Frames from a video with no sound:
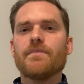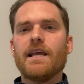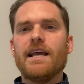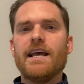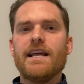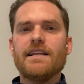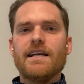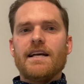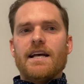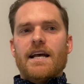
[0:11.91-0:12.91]
And
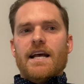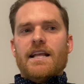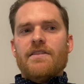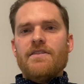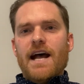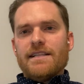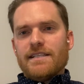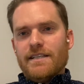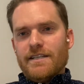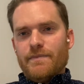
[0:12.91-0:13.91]
that's a
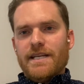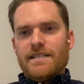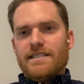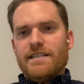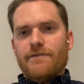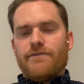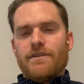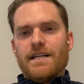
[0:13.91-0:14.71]
little bit different.